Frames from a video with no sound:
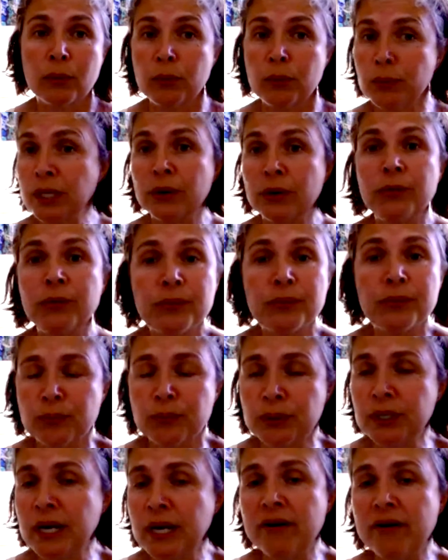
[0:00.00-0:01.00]

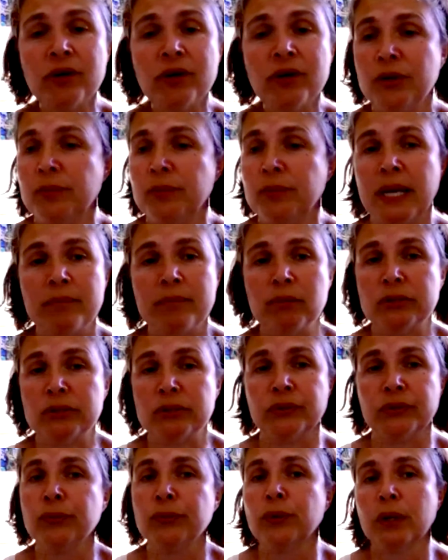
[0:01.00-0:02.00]
we're never going to be able
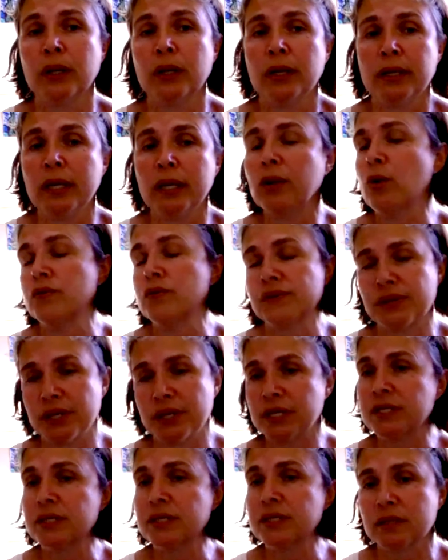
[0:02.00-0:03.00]
to get over
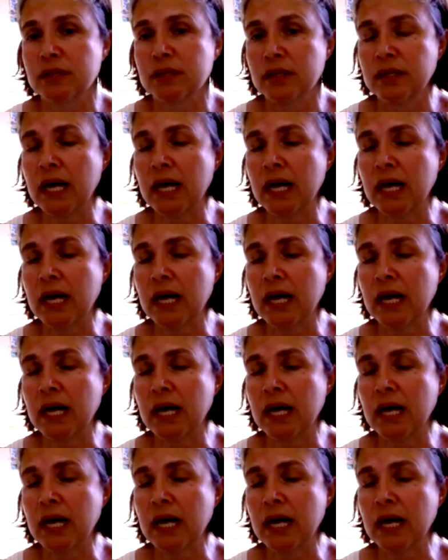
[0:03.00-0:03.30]
this.